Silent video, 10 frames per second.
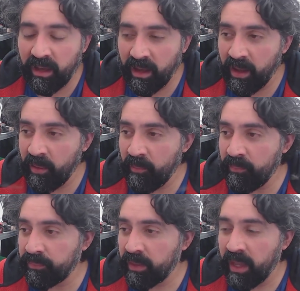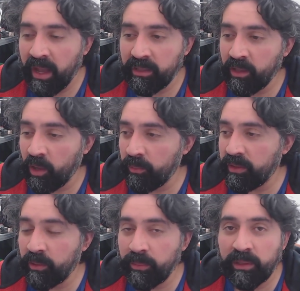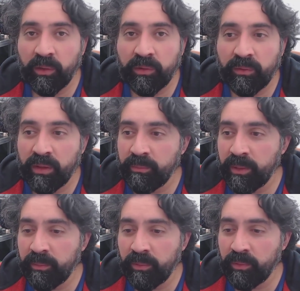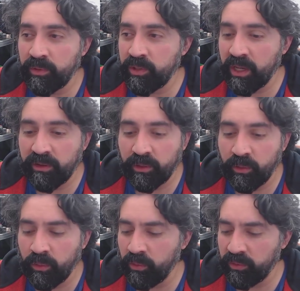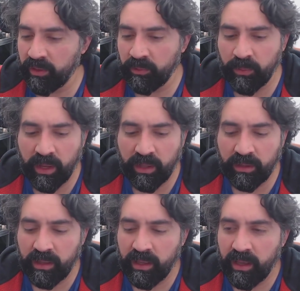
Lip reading: And then hopefully there'll be lots of other people sharing hauls as well.